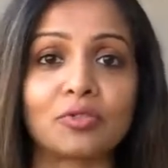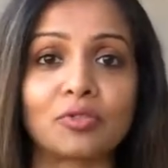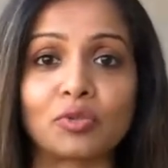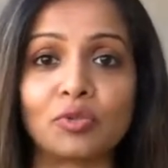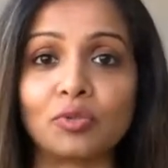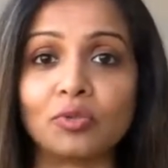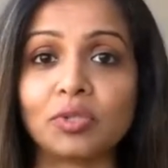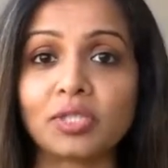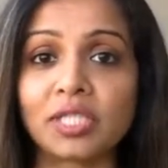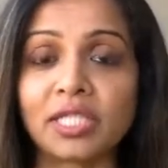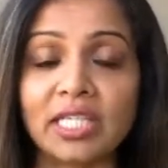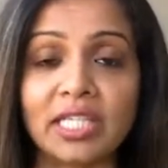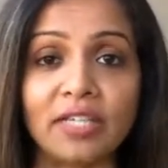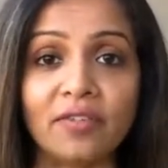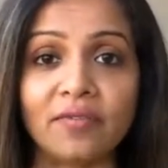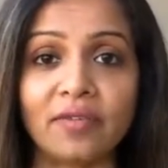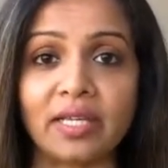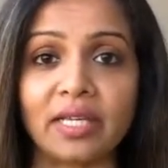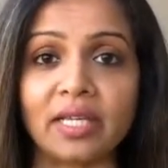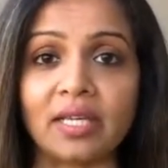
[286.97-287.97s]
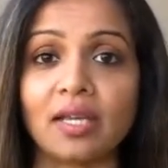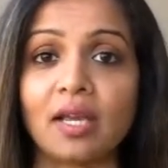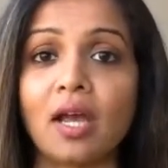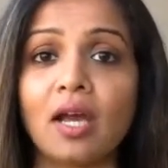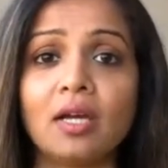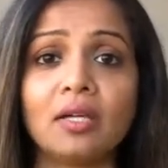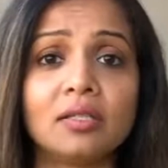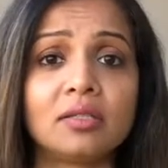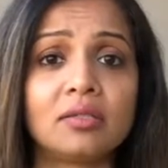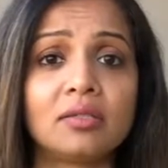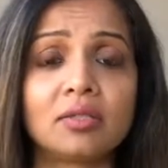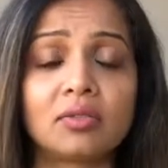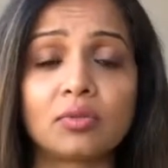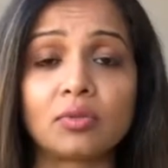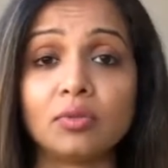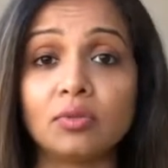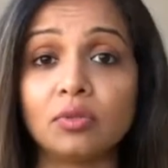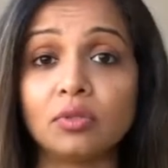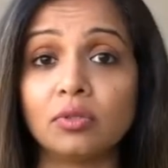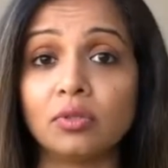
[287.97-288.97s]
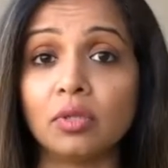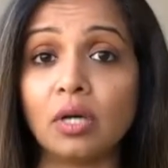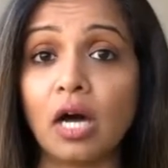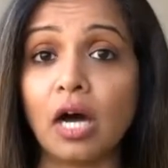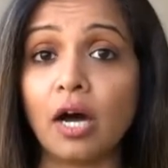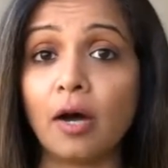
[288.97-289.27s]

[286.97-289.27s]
through TV, through